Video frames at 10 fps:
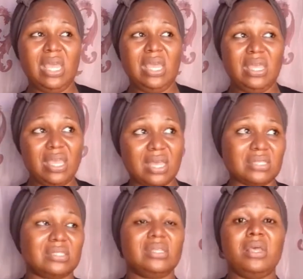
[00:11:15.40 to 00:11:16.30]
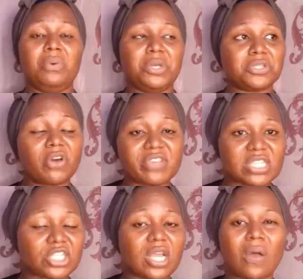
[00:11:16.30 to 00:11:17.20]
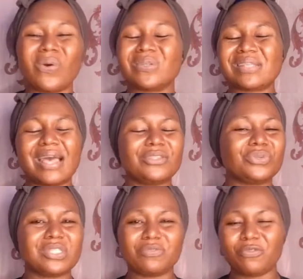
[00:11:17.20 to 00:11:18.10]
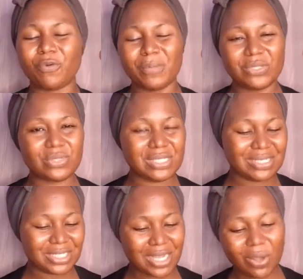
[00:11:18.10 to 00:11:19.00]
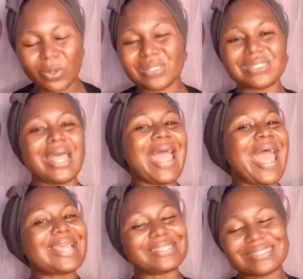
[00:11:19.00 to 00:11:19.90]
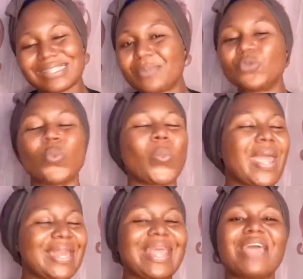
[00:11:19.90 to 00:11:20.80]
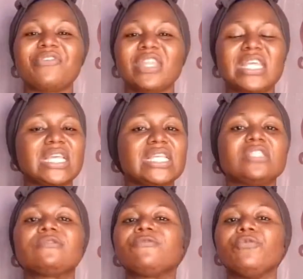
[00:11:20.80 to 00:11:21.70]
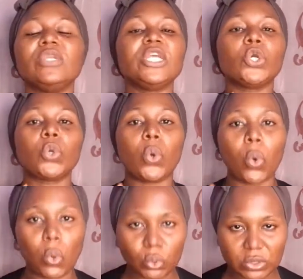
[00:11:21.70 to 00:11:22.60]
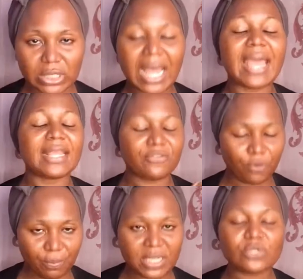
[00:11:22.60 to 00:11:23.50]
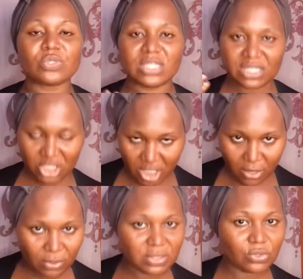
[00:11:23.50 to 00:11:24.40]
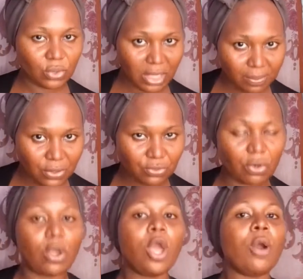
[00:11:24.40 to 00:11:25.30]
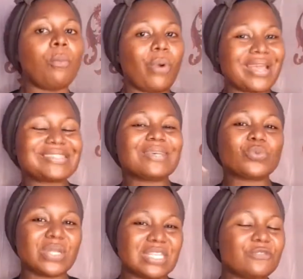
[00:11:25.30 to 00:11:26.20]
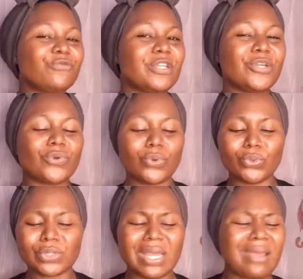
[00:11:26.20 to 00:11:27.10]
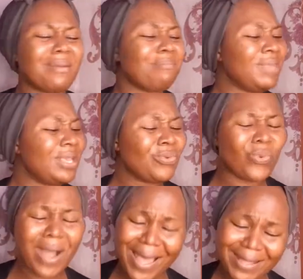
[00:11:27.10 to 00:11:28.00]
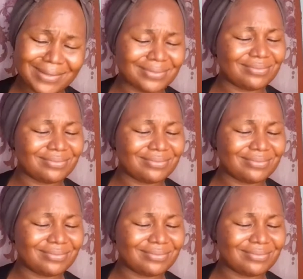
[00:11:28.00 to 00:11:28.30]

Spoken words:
Yes, when you talk of essential oils, I don't even formulate with essential oils except when everything is fully cold. I formulate with essential oils, don't get me wrong, but except when it's fully cold. Meanwhile,